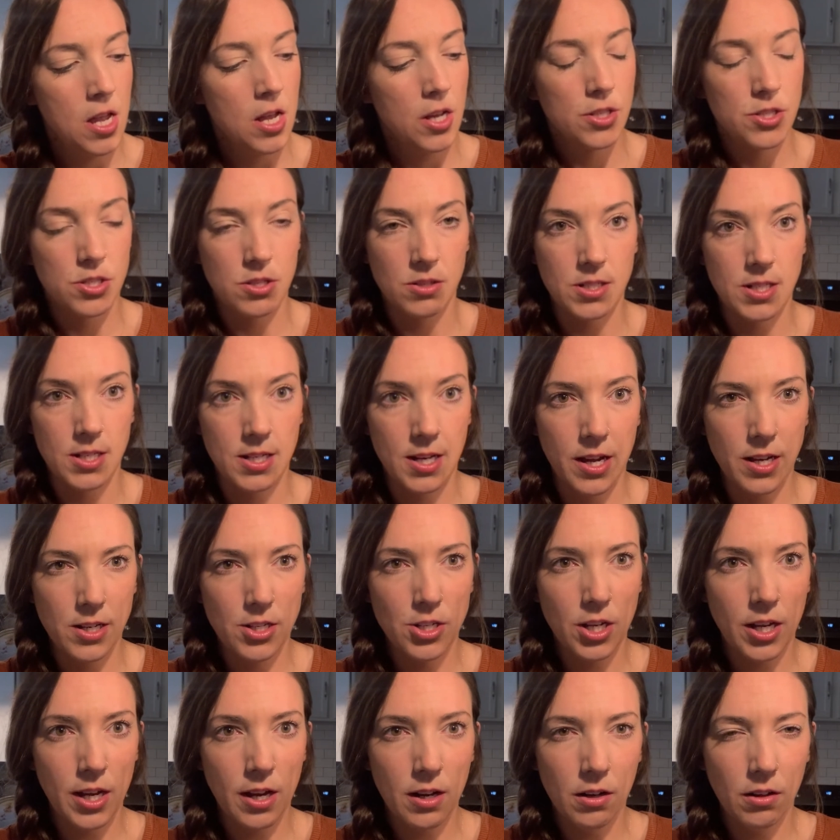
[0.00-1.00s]
So today I
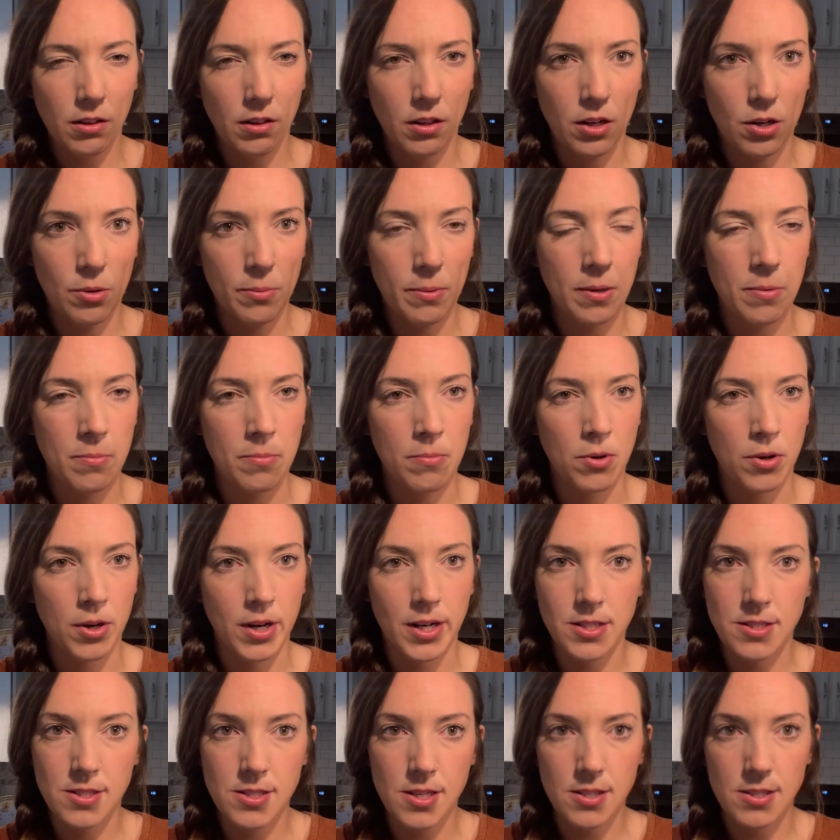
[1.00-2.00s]
took out a little bit more.
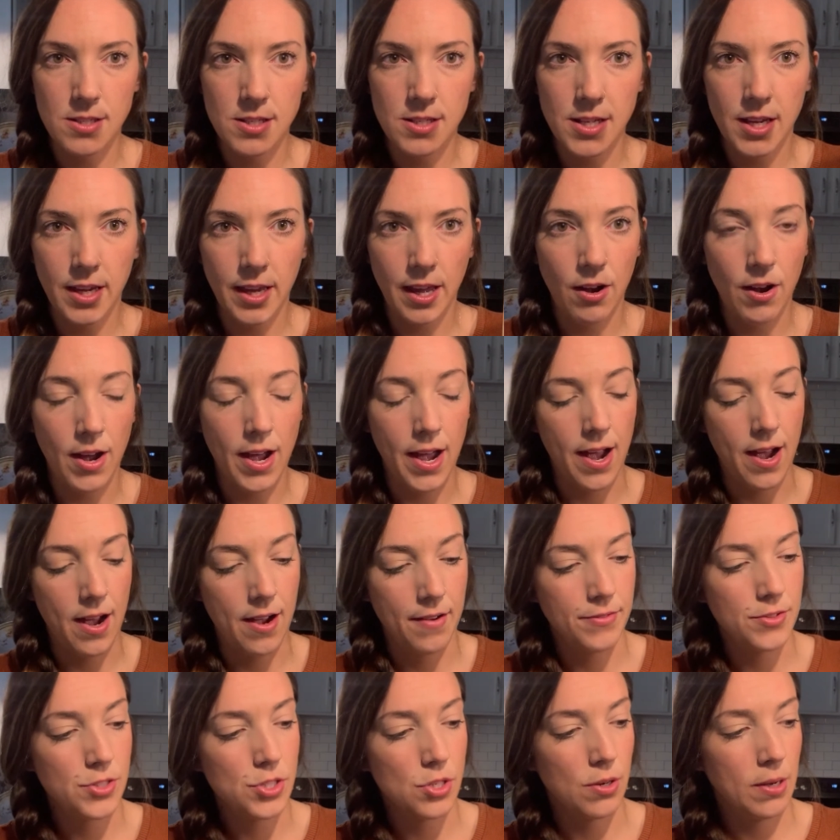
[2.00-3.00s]
It says to take out
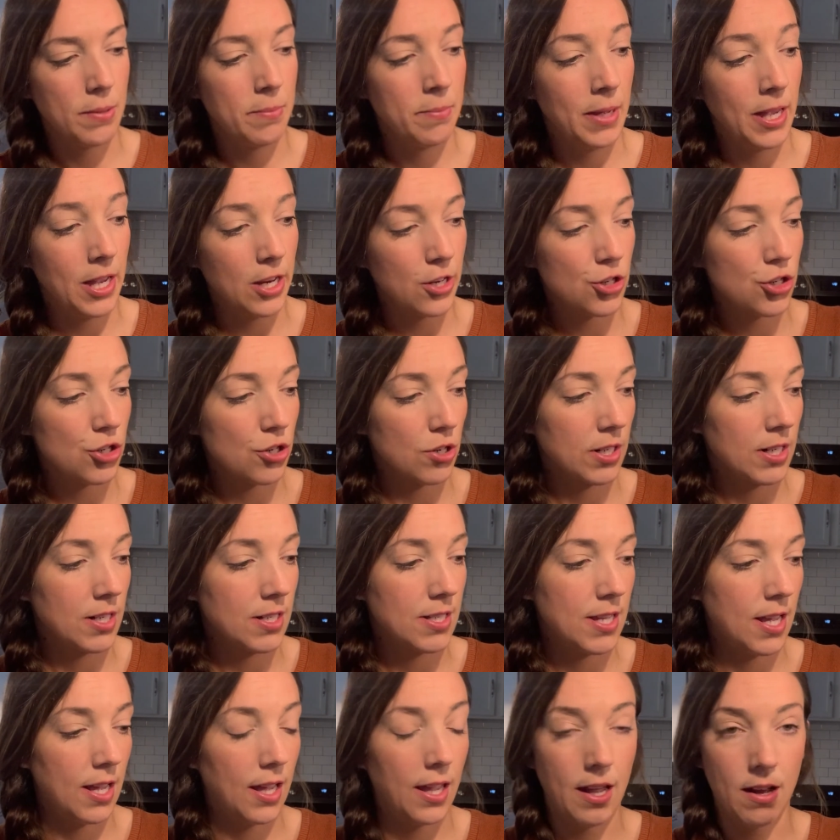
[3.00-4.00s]
half, so I made sure to
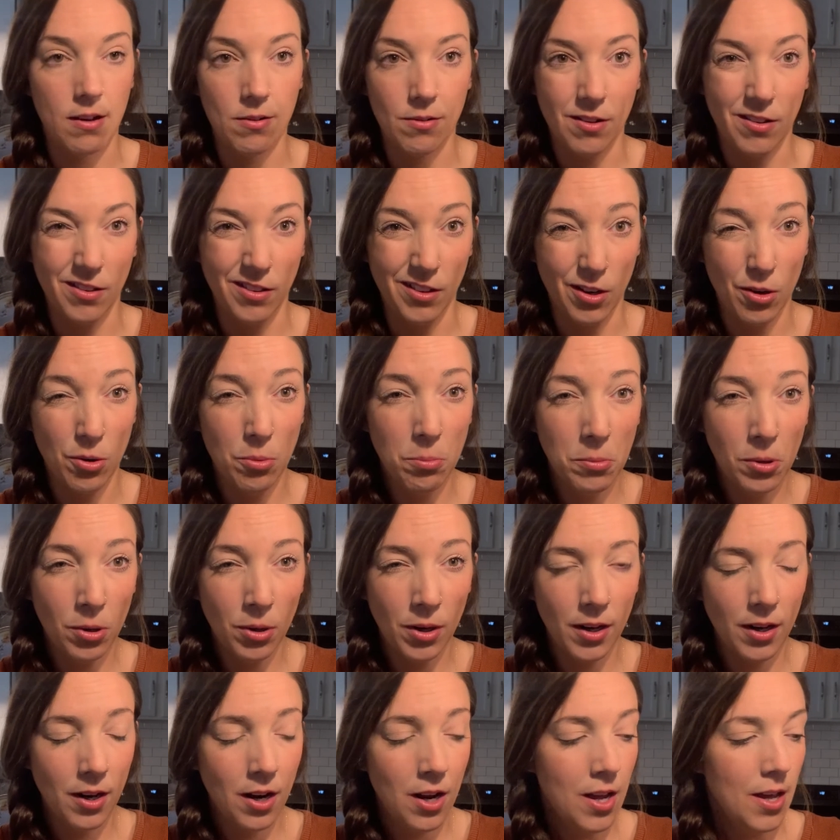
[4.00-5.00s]
take out a little
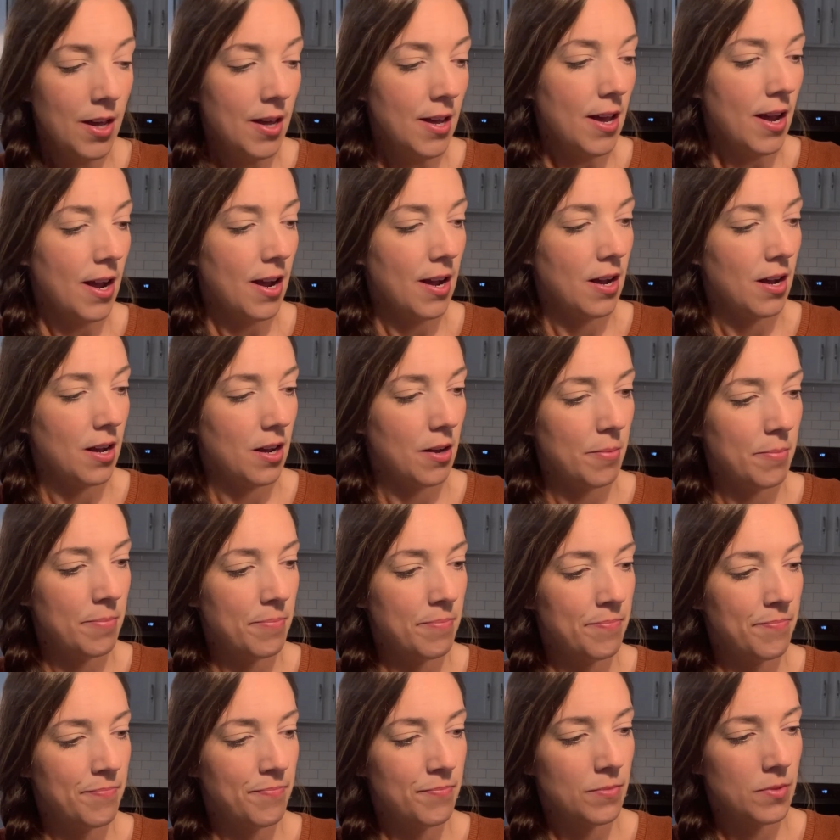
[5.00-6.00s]
more, and
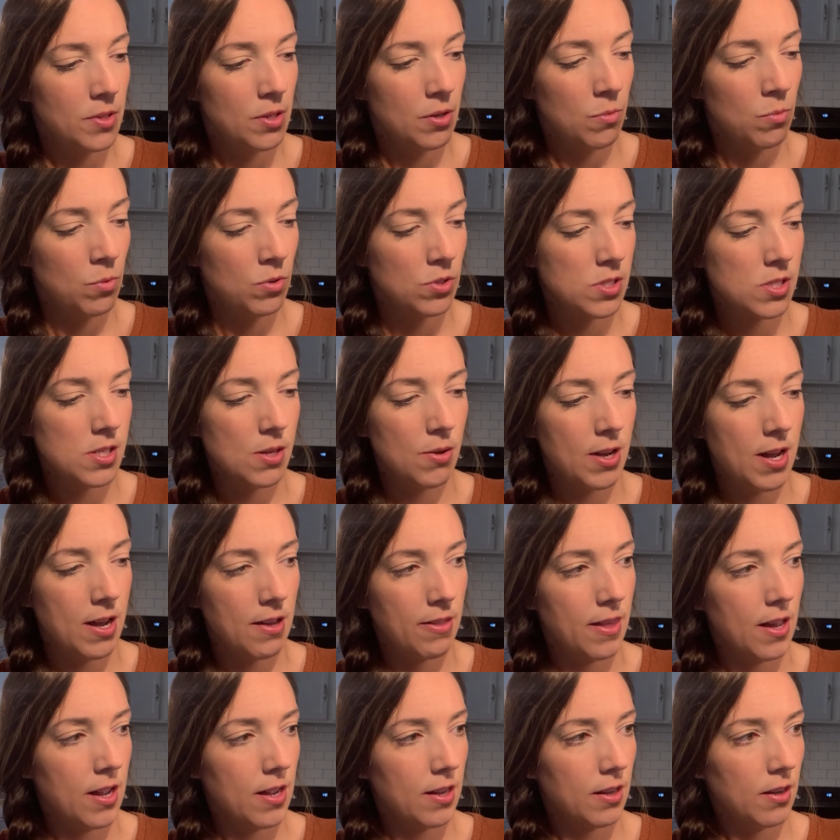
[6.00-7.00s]
we'll see how
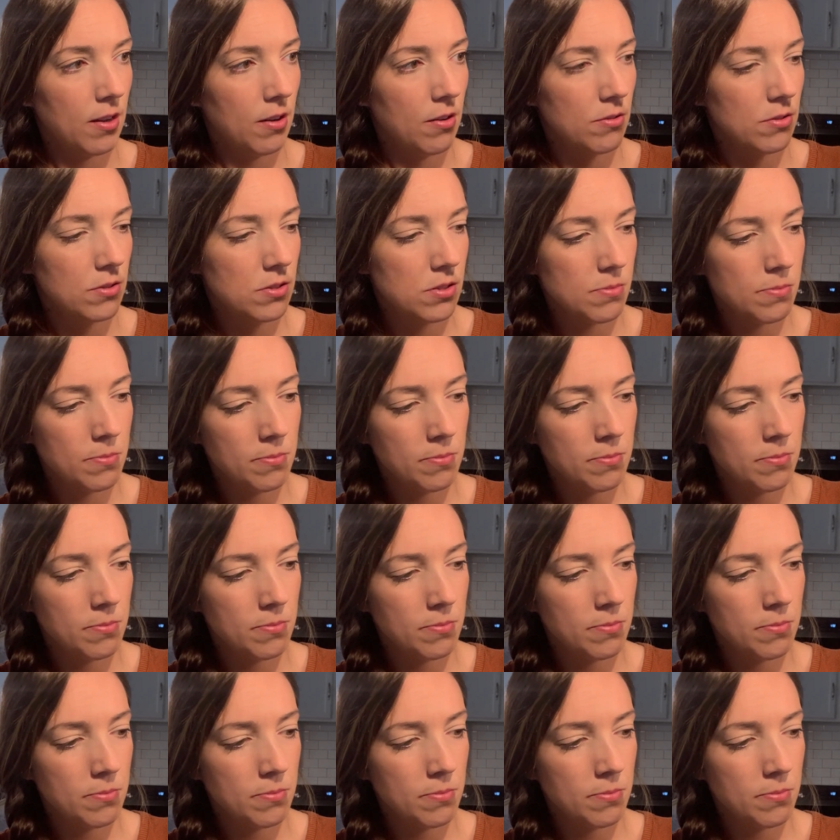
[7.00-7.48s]
that goes.